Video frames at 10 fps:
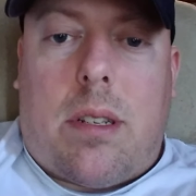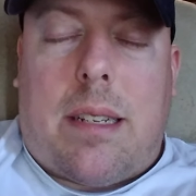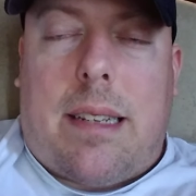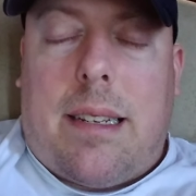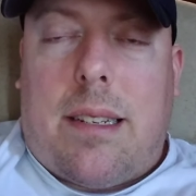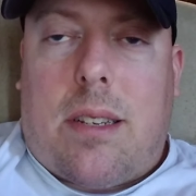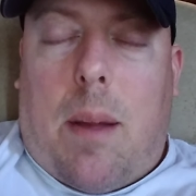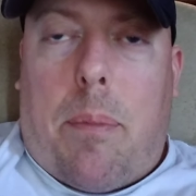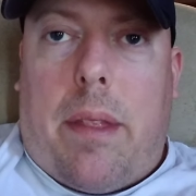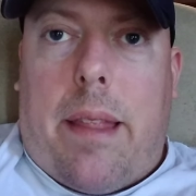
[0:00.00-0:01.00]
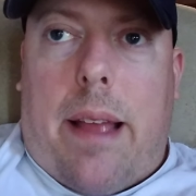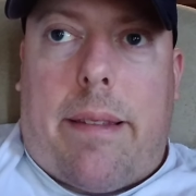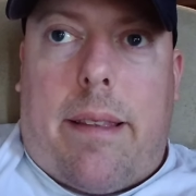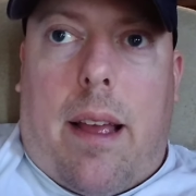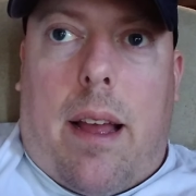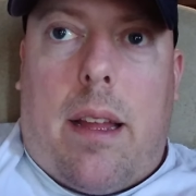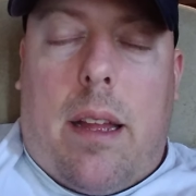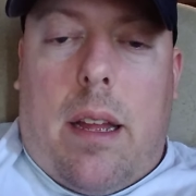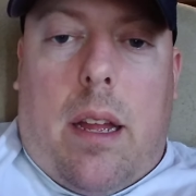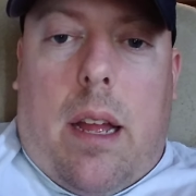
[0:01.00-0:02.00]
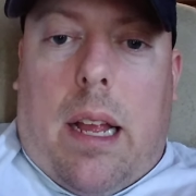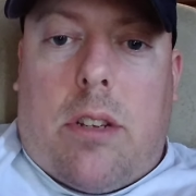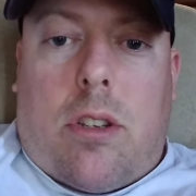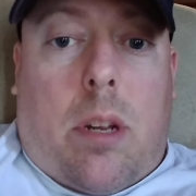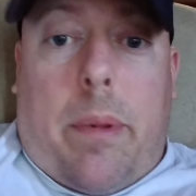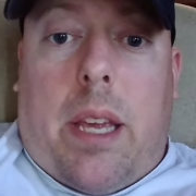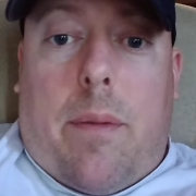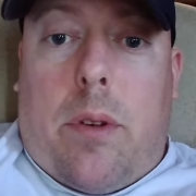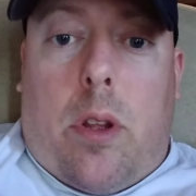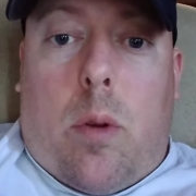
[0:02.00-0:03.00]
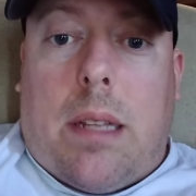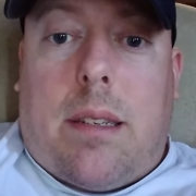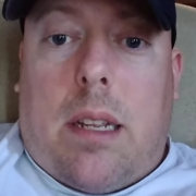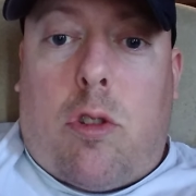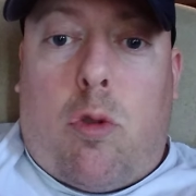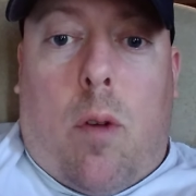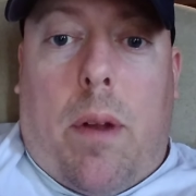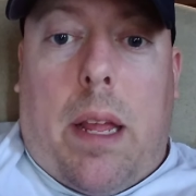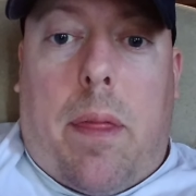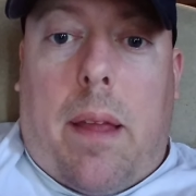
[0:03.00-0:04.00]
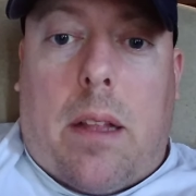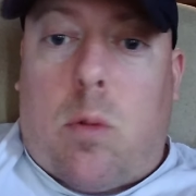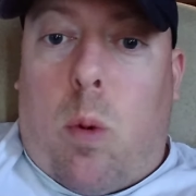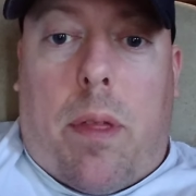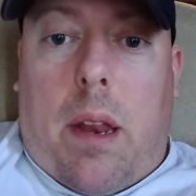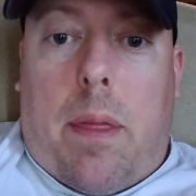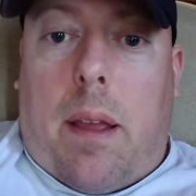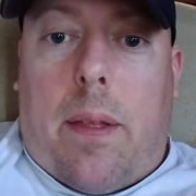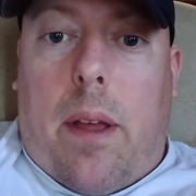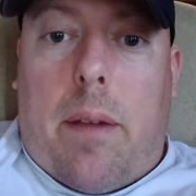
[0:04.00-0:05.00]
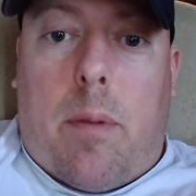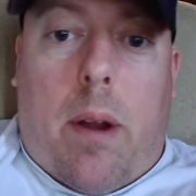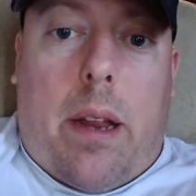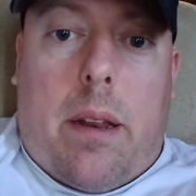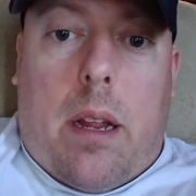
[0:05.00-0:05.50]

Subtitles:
This isn't something that is just going to be given to you. It's true of anything that's worth anything in life, right?